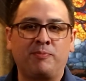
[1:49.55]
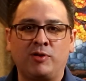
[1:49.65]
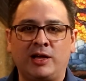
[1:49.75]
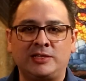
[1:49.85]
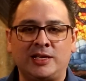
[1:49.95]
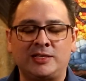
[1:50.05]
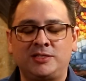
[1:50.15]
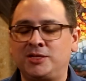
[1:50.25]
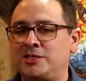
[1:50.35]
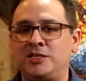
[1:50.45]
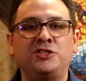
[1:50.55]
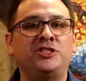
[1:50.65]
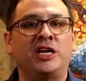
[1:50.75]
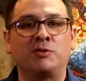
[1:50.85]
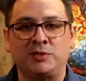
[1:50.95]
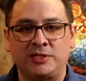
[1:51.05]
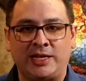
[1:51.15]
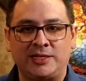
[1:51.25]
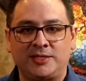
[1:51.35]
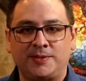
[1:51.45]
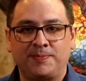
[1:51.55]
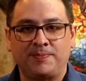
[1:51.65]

process just in a general sense.